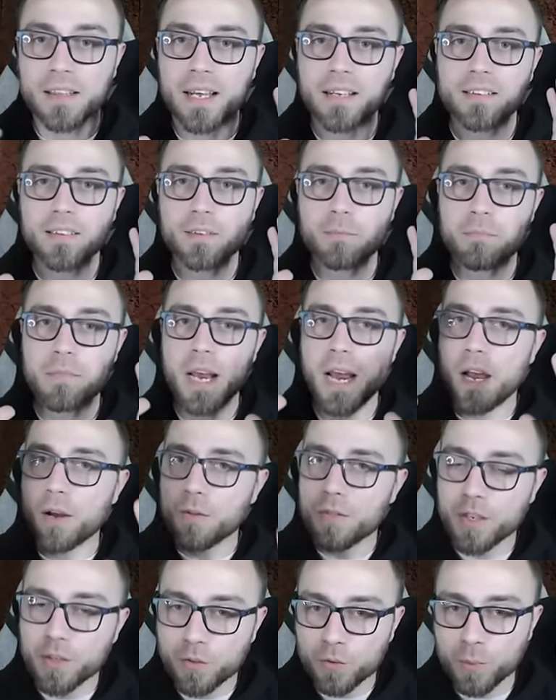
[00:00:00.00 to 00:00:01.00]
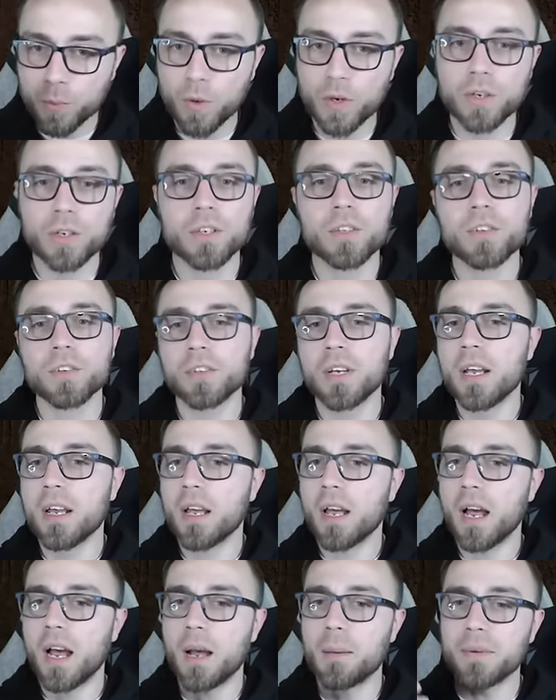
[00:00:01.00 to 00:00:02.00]
That's how this works.
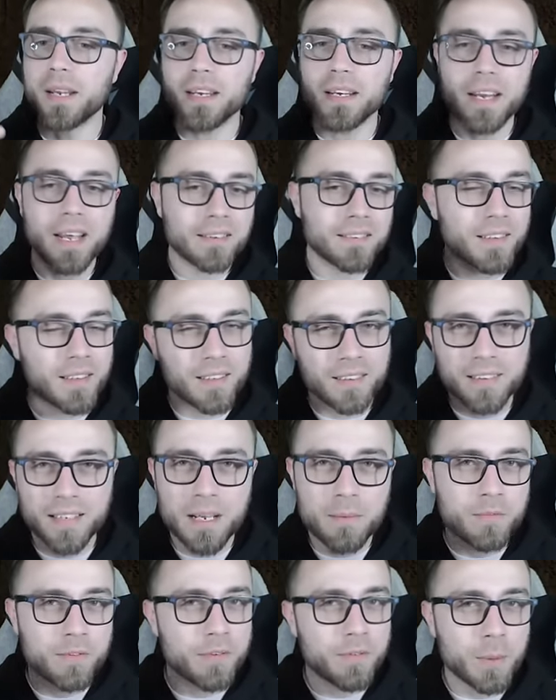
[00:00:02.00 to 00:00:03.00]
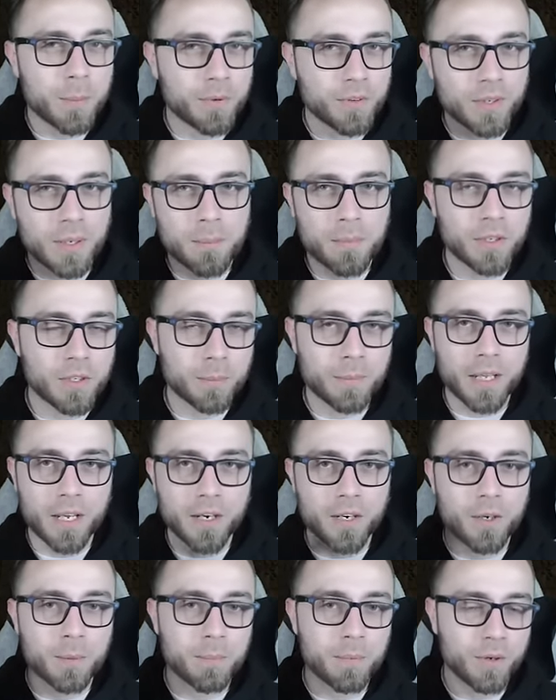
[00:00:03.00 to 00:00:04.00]
Um, it has the same fifty percent
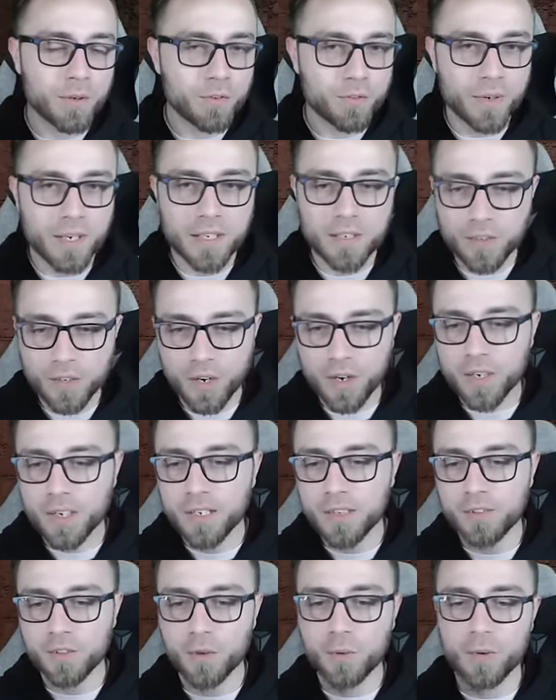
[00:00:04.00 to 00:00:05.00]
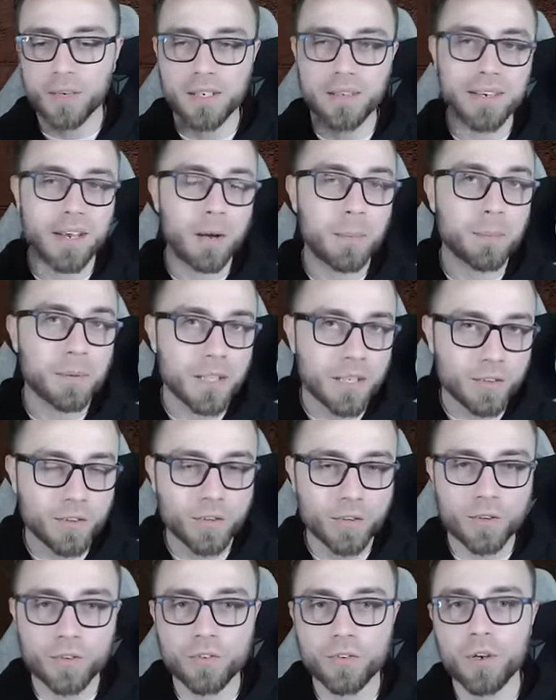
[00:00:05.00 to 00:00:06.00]
multiplier per drained targets, according to how Blood
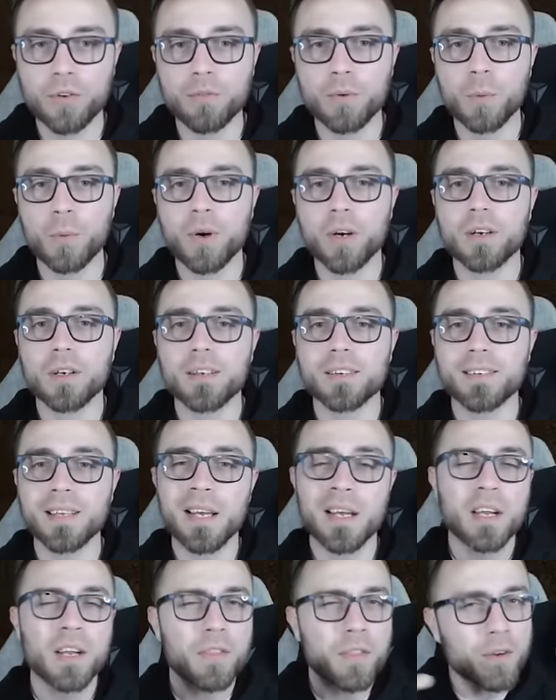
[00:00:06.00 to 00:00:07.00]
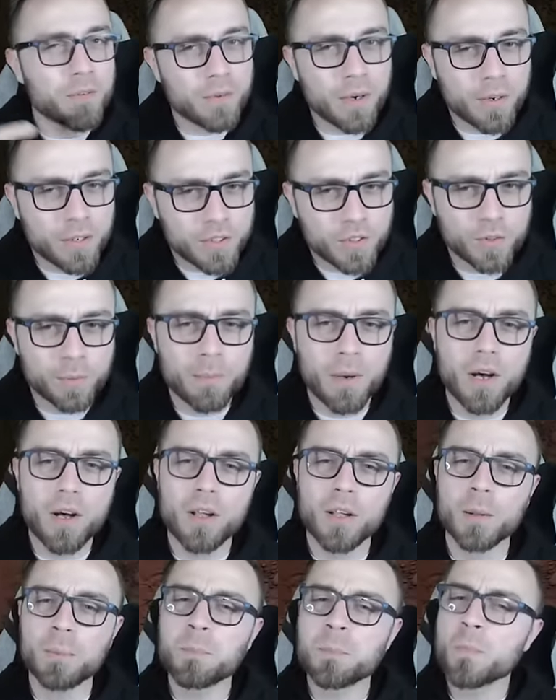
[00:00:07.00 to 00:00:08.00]
Surge Nova works. They're very
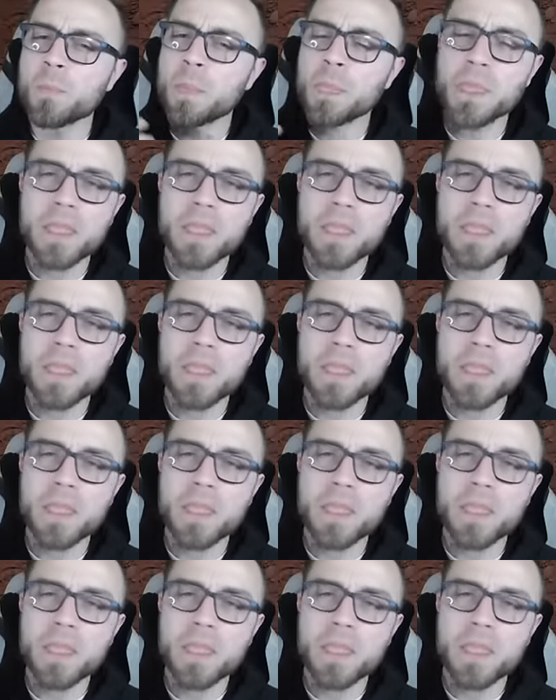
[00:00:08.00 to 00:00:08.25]
small.